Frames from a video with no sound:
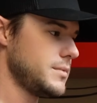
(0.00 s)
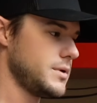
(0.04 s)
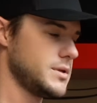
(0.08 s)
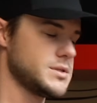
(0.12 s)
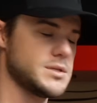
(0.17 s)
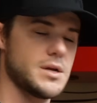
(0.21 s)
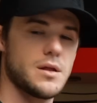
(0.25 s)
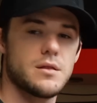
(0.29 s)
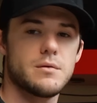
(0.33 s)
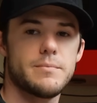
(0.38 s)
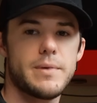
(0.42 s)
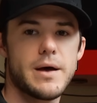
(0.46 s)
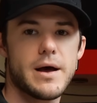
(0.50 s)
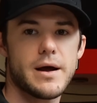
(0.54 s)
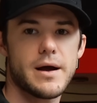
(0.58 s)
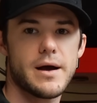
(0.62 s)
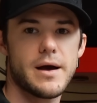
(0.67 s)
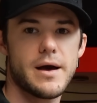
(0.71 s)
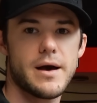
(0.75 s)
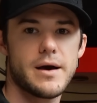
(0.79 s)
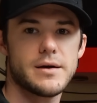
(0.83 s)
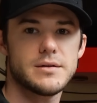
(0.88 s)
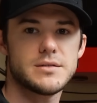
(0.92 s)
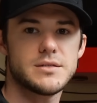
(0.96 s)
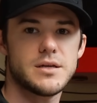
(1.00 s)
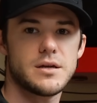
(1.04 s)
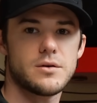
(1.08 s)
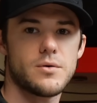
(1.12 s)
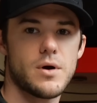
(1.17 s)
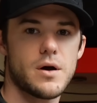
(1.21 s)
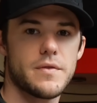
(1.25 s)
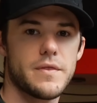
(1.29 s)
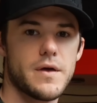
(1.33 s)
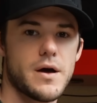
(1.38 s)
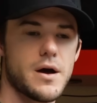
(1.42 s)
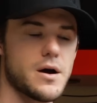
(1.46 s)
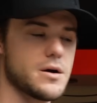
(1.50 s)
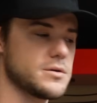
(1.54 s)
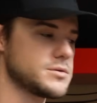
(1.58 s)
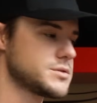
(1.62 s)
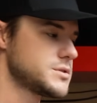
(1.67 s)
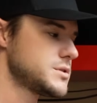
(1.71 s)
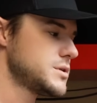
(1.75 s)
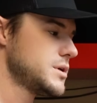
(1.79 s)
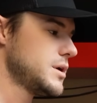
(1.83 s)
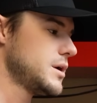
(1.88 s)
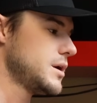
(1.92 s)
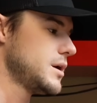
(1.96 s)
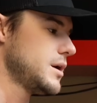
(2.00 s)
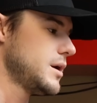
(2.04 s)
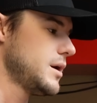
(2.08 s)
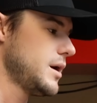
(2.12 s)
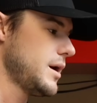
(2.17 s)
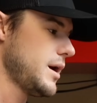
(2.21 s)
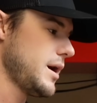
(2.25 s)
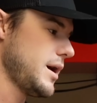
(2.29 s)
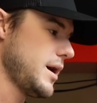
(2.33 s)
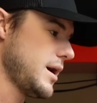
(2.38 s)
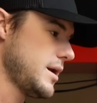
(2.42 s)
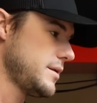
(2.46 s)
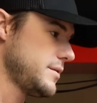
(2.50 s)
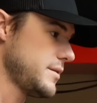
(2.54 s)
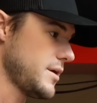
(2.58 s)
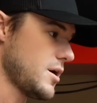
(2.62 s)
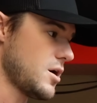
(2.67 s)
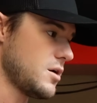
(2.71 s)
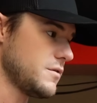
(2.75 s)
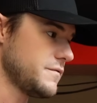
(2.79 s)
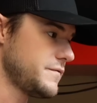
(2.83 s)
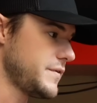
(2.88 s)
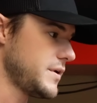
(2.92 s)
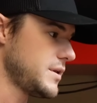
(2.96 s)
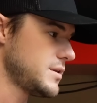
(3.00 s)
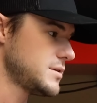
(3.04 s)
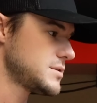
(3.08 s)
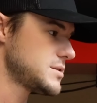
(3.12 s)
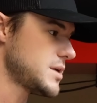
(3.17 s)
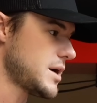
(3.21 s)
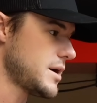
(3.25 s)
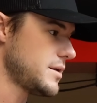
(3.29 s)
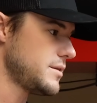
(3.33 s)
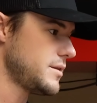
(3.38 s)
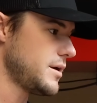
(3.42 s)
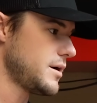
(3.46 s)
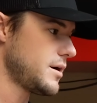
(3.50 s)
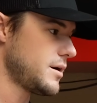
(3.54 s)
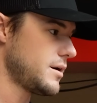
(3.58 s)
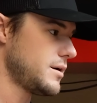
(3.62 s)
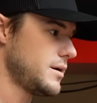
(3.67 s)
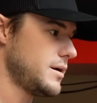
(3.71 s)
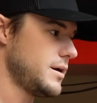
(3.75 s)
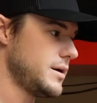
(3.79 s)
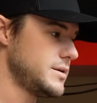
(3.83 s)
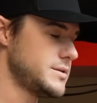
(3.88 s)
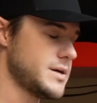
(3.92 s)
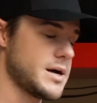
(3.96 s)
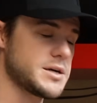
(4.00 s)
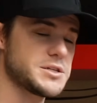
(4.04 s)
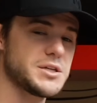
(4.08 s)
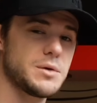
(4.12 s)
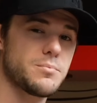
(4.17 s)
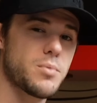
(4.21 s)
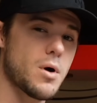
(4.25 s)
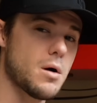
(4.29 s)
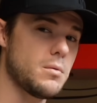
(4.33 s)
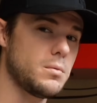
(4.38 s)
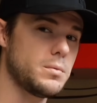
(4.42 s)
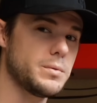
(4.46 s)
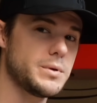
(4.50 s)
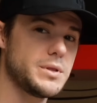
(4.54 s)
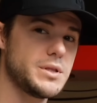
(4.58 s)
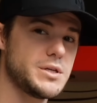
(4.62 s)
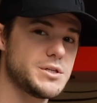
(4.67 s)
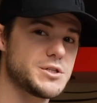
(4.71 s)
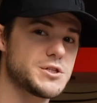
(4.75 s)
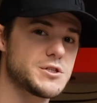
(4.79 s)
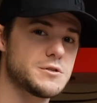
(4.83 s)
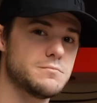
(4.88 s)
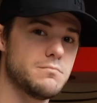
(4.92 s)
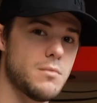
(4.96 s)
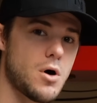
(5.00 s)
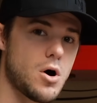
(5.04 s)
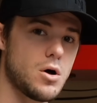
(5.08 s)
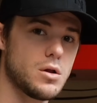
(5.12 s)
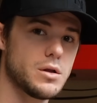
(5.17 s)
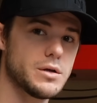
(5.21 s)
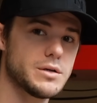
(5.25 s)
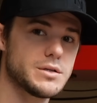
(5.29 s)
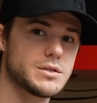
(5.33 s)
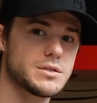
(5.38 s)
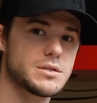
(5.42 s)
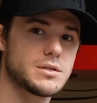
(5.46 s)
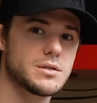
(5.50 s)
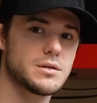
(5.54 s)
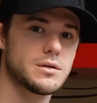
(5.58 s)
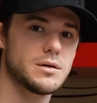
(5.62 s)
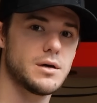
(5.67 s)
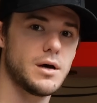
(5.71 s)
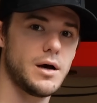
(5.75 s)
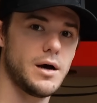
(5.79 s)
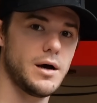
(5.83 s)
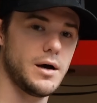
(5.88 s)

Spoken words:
It's another bag I had sitting around the house, and they all fit inside there. It's actually probably the smallest